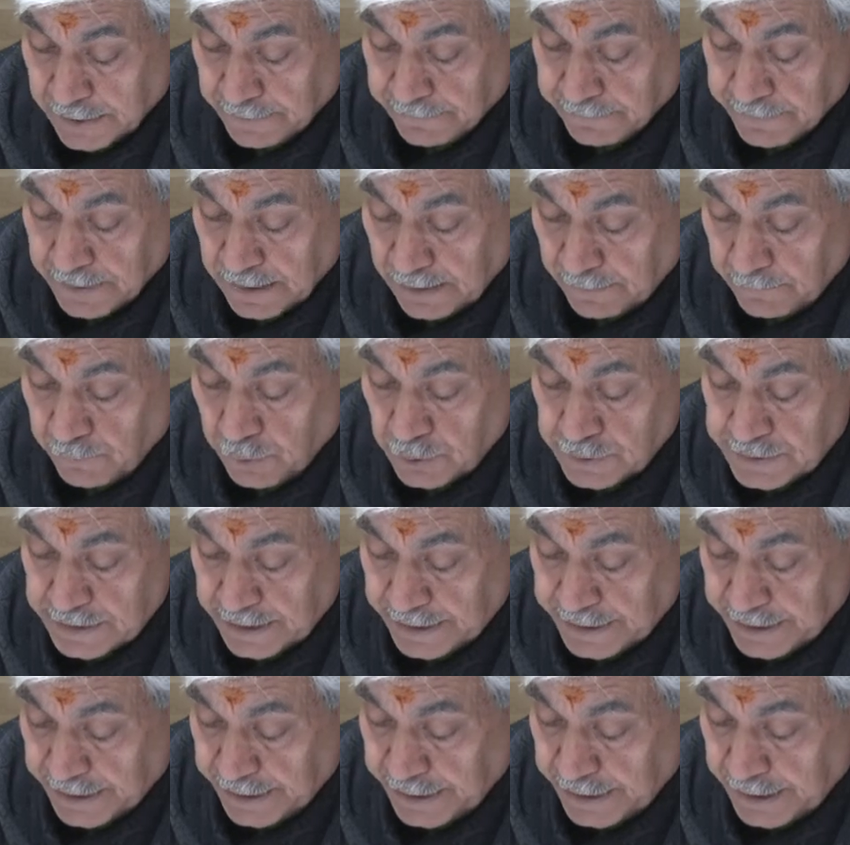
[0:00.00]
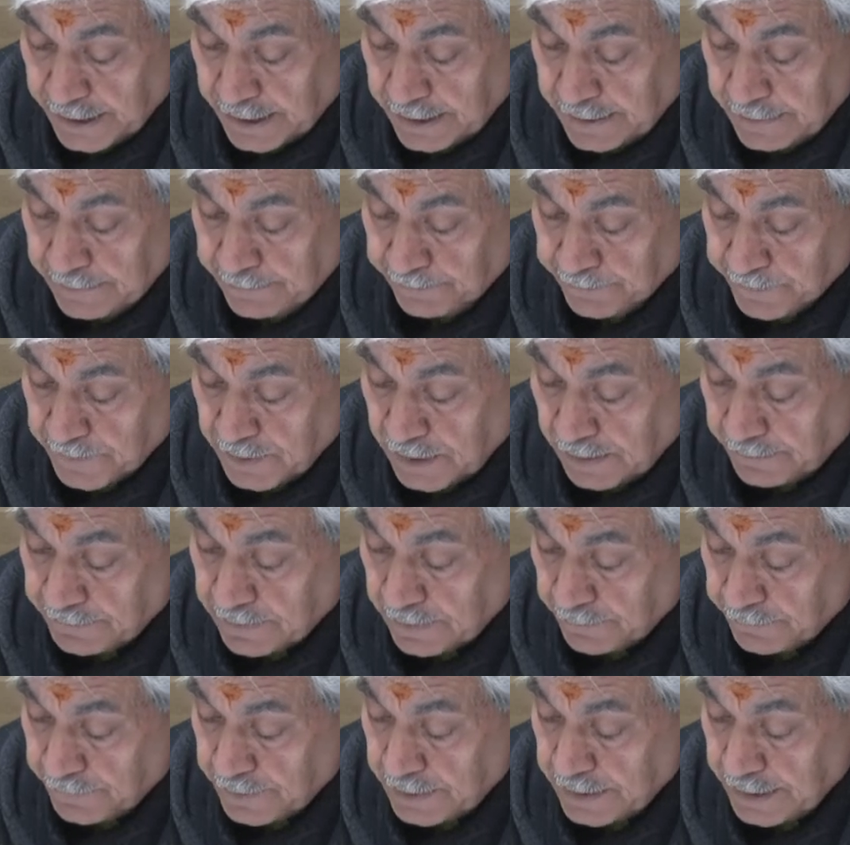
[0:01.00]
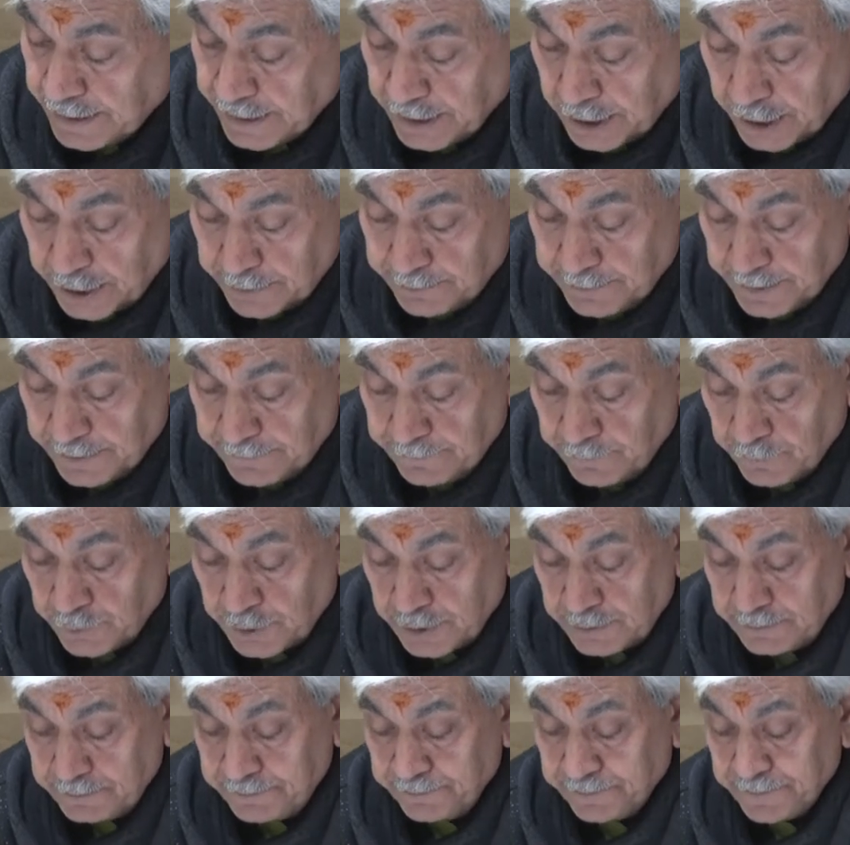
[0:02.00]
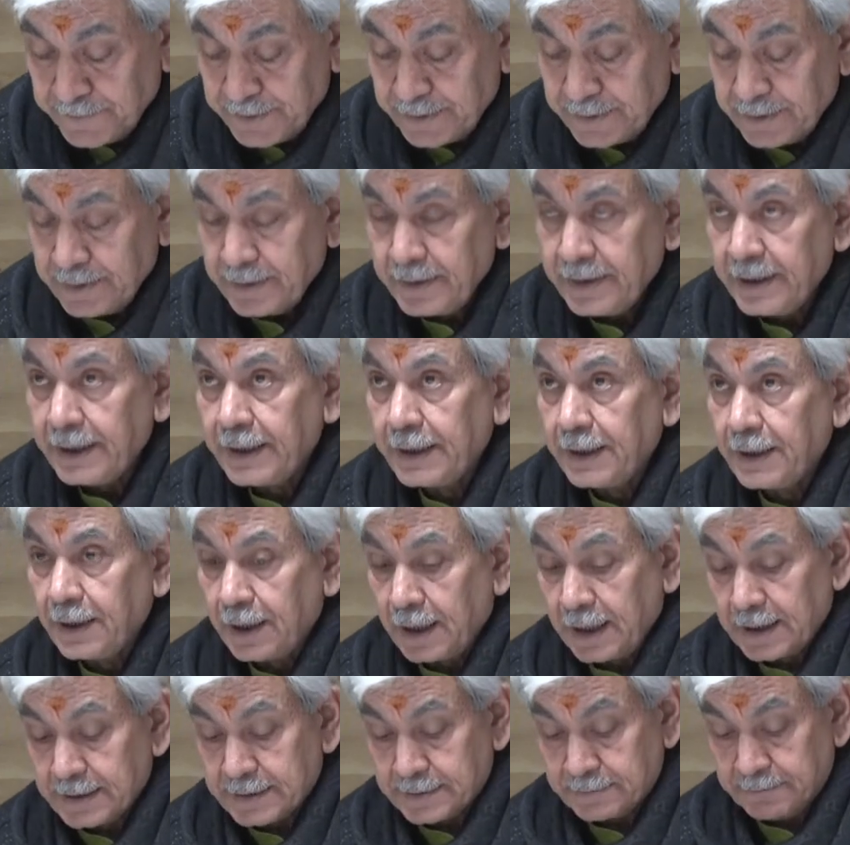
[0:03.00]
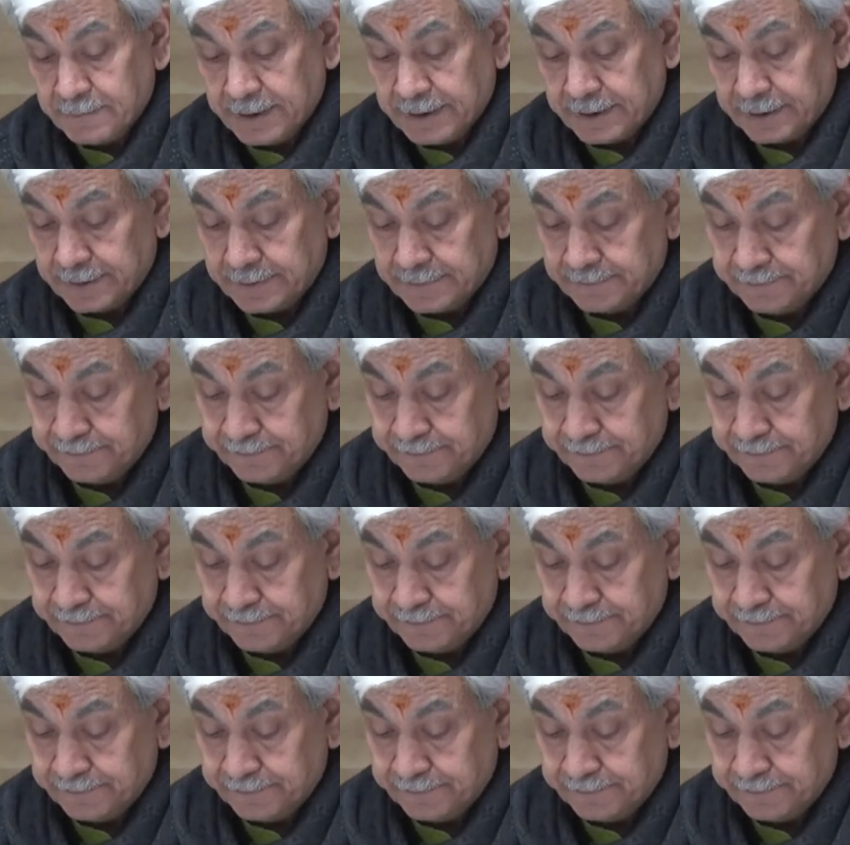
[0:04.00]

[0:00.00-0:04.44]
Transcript: of Davos agenda of the World Economic Forum held last month.